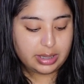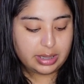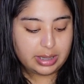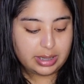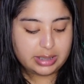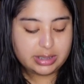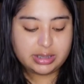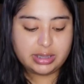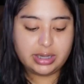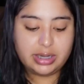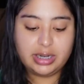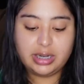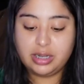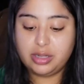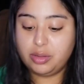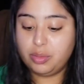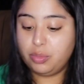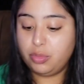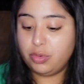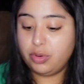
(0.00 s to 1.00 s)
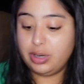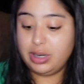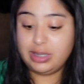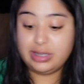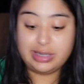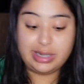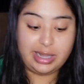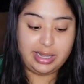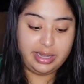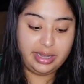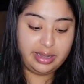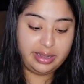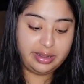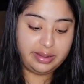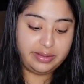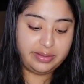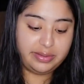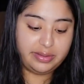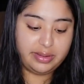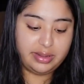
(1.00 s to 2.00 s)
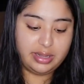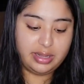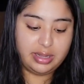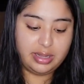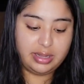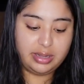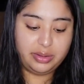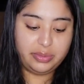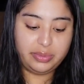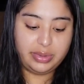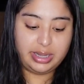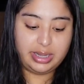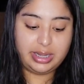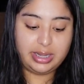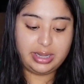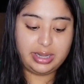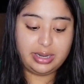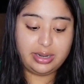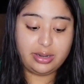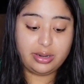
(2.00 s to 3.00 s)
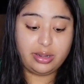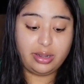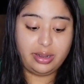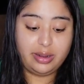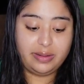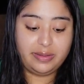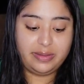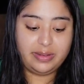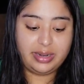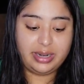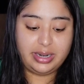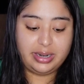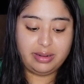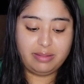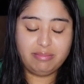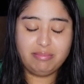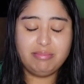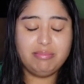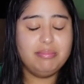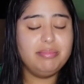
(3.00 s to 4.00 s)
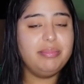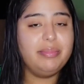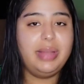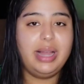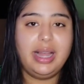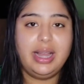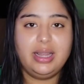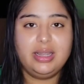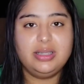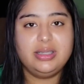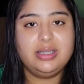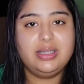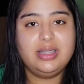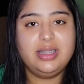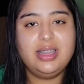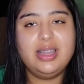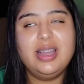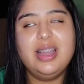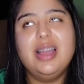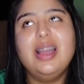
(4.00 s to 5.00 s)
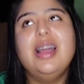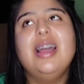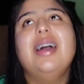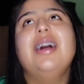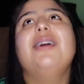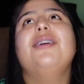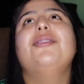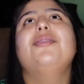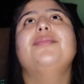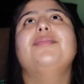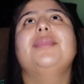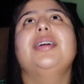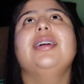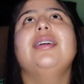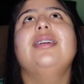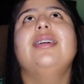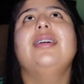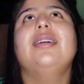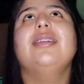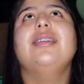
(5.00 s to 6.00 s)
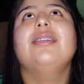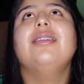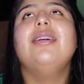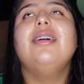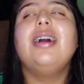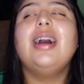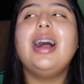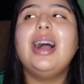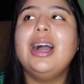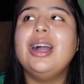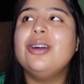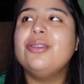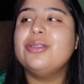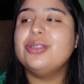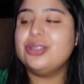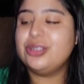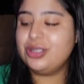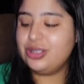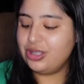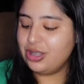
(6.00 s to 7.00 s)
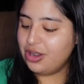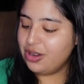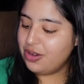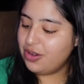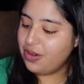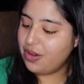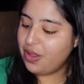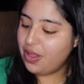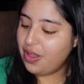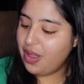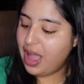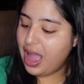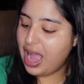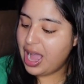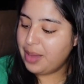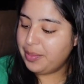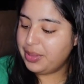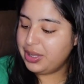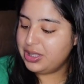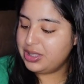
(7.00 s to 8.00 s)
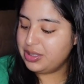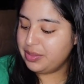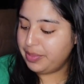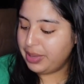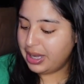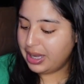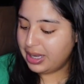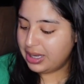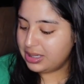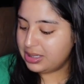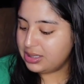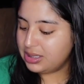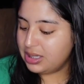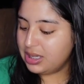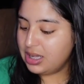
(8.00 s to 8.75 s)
I studied in the morning, day of, went in confident, passed. Oh my god, y'all, I was so happy to pass.